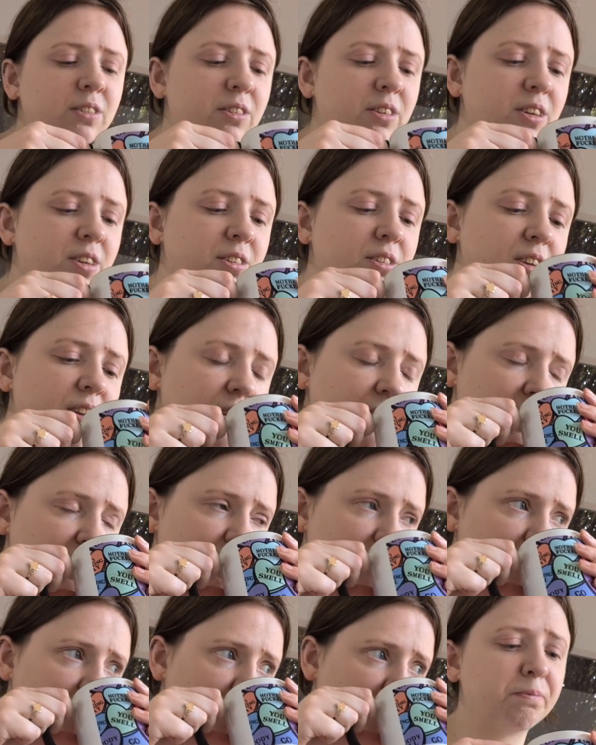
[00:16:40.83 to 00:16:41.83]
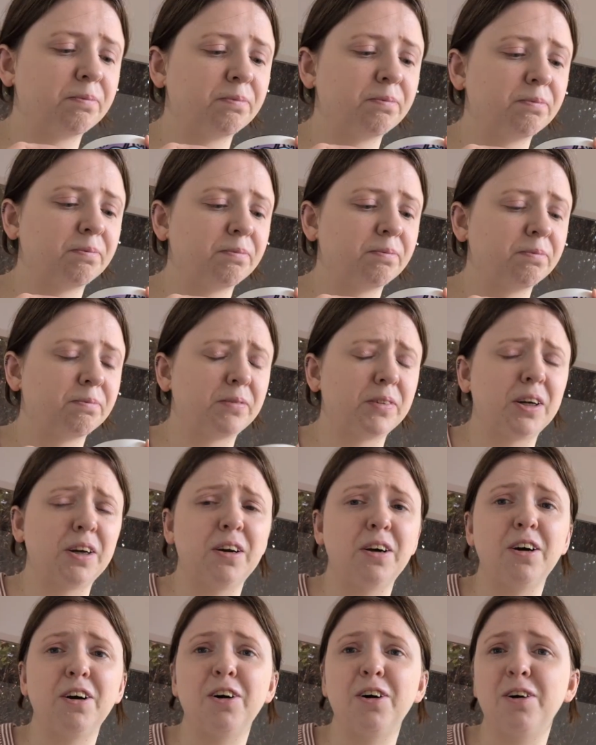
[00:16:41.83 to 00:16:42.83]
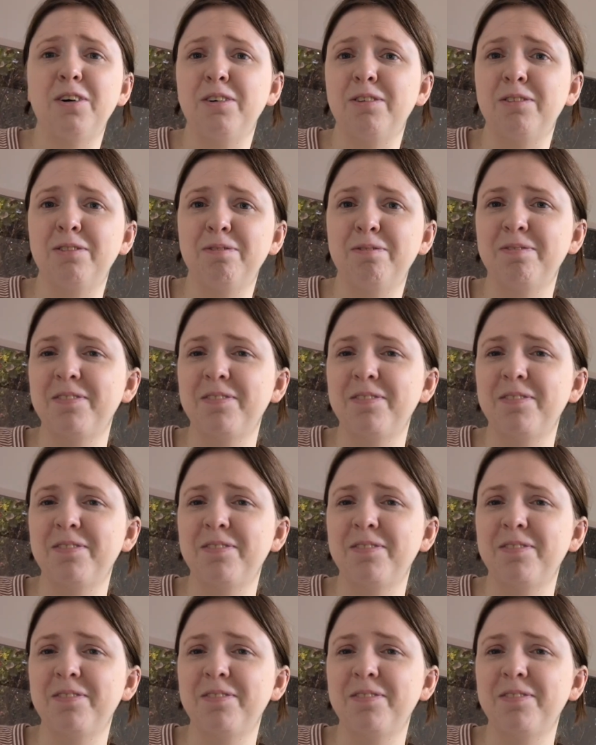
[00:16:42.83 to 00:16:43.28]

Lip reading: Is it? Oh.